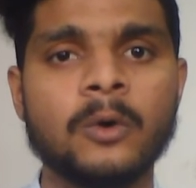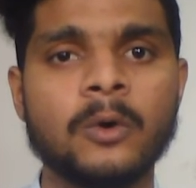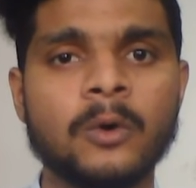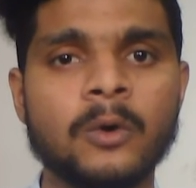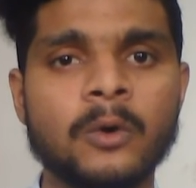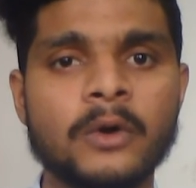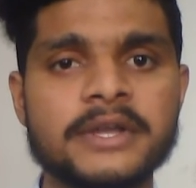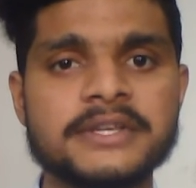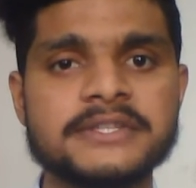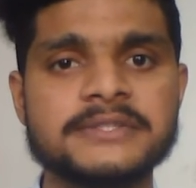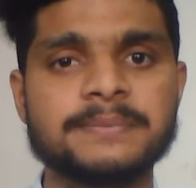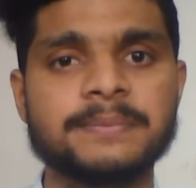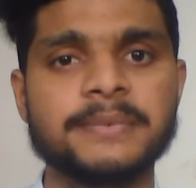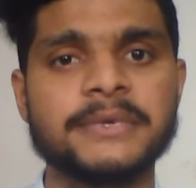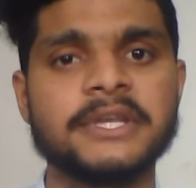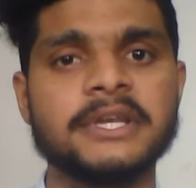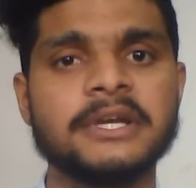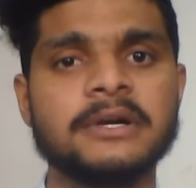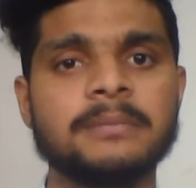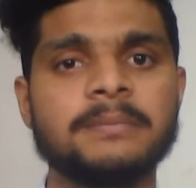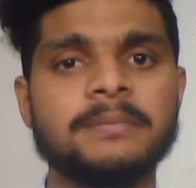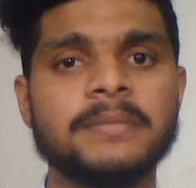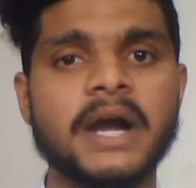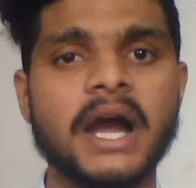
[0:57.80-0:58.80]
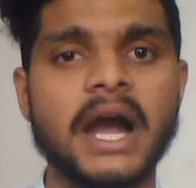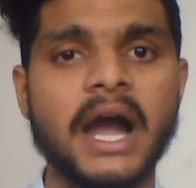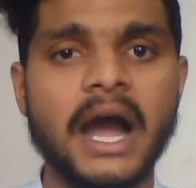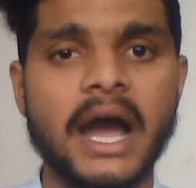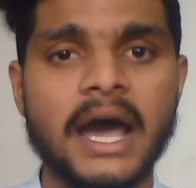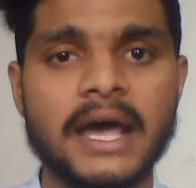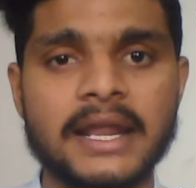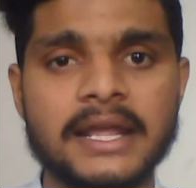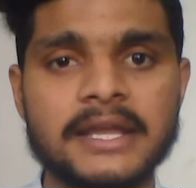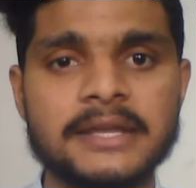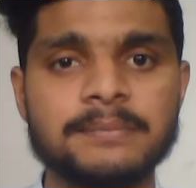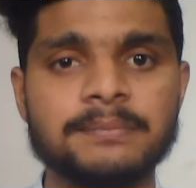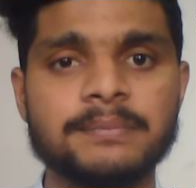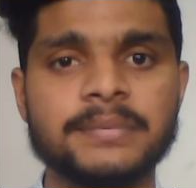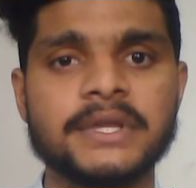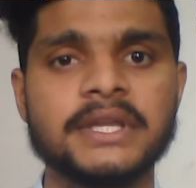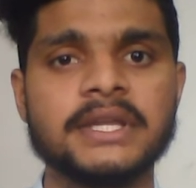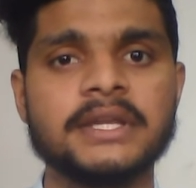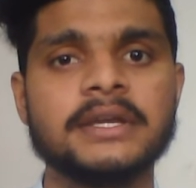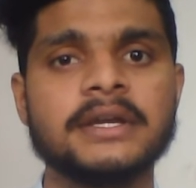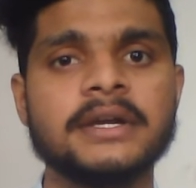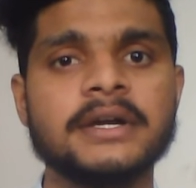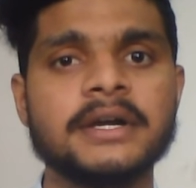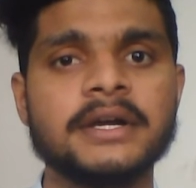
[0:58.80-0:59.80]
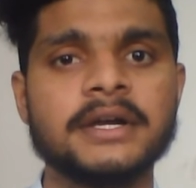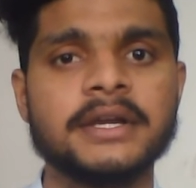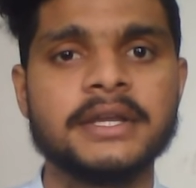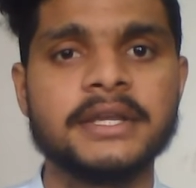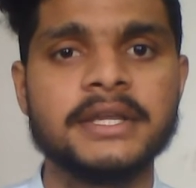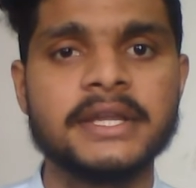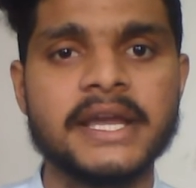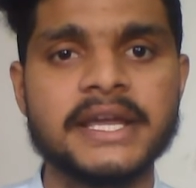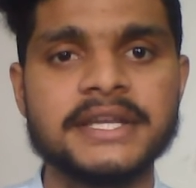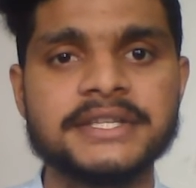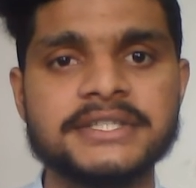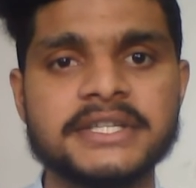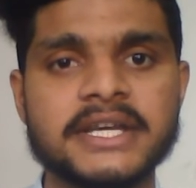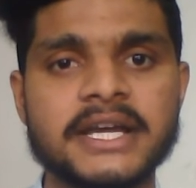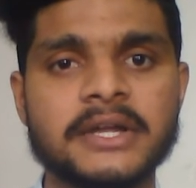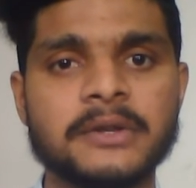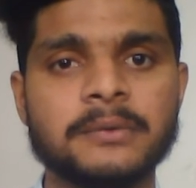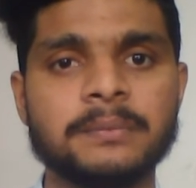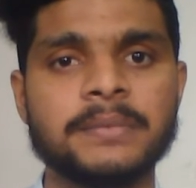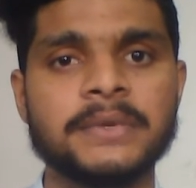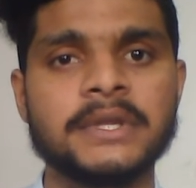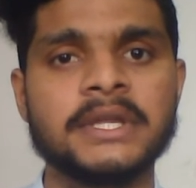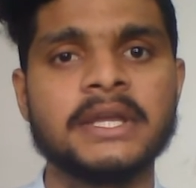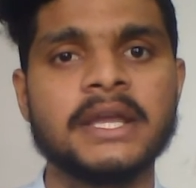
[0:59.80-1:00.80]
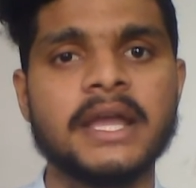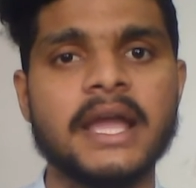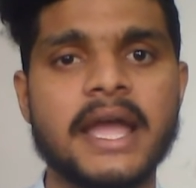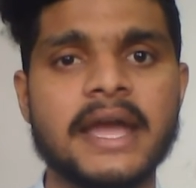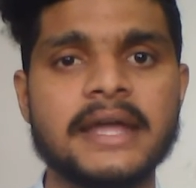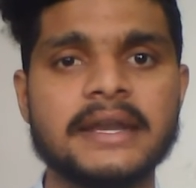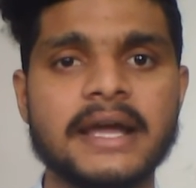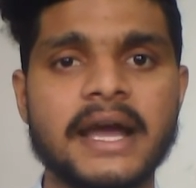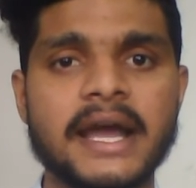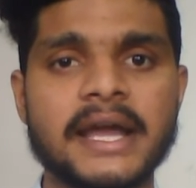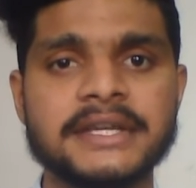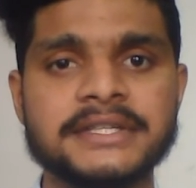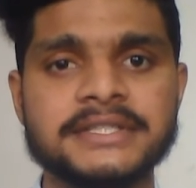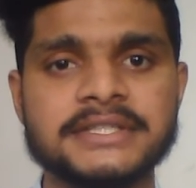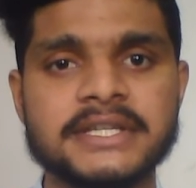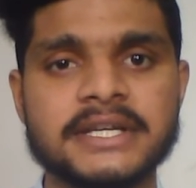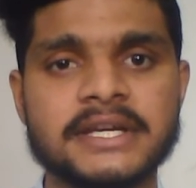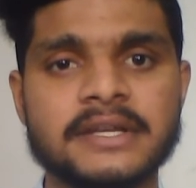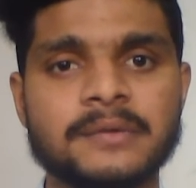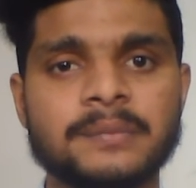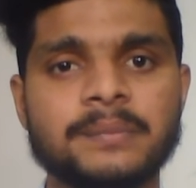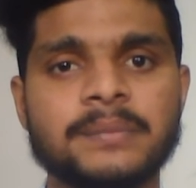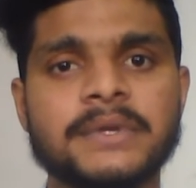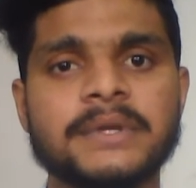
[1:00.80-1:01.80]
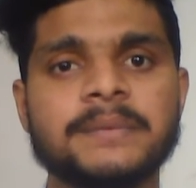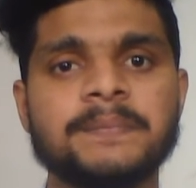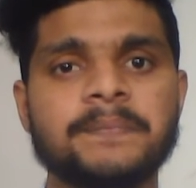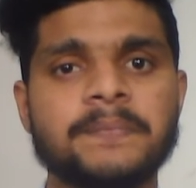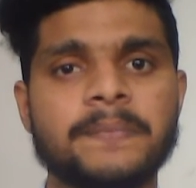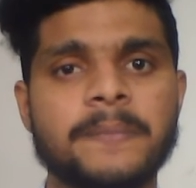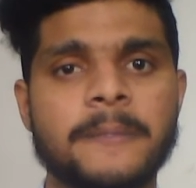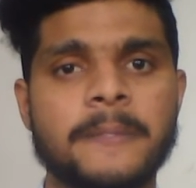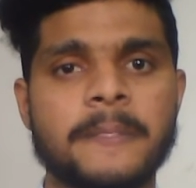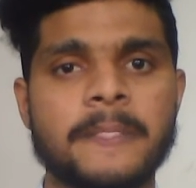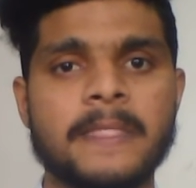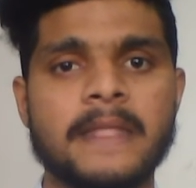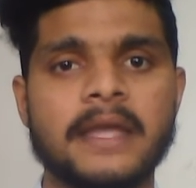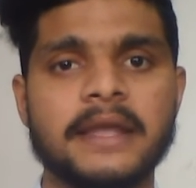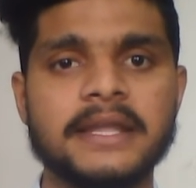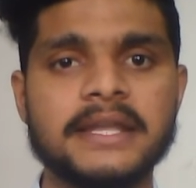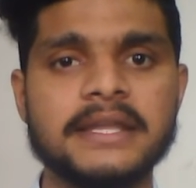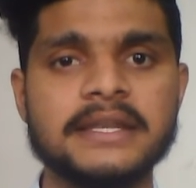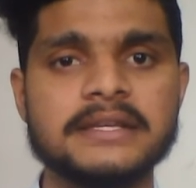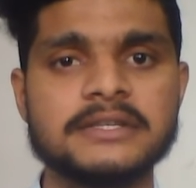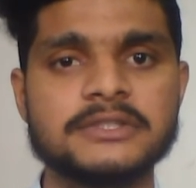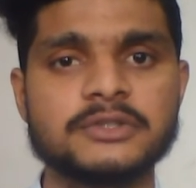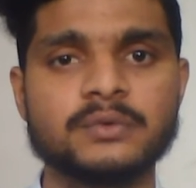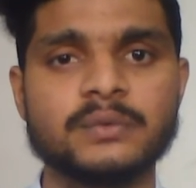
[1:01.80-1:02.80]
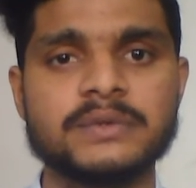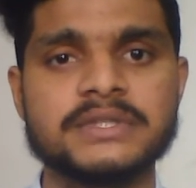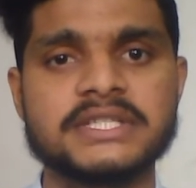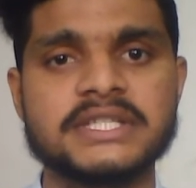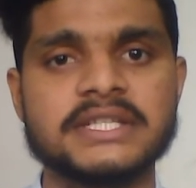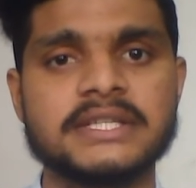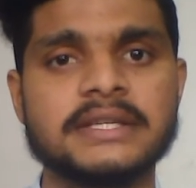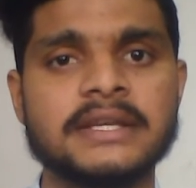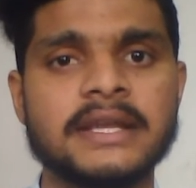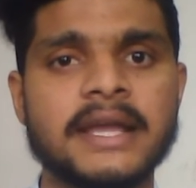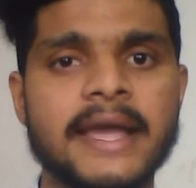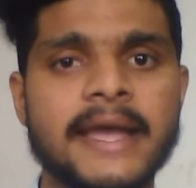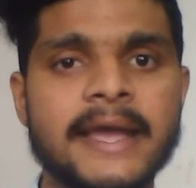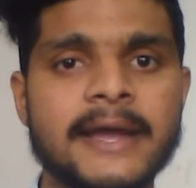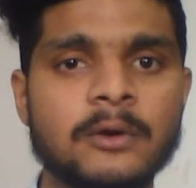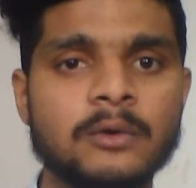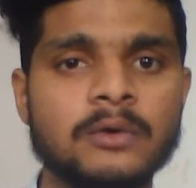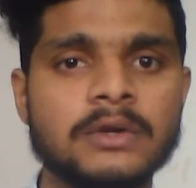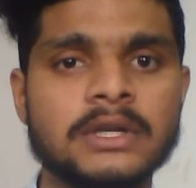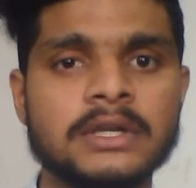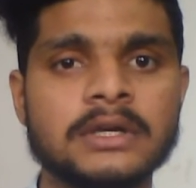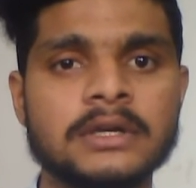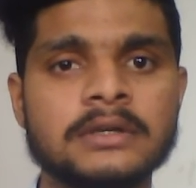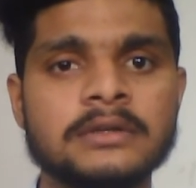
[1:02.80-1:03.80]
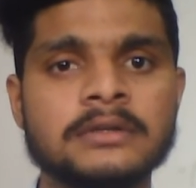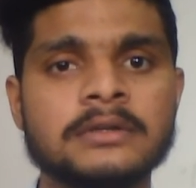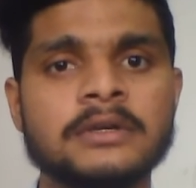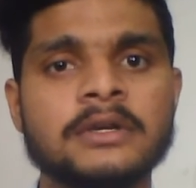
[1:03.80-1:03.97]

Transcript: OSPF, RIP, EIGRP, and IGRP. In a switching, I have learned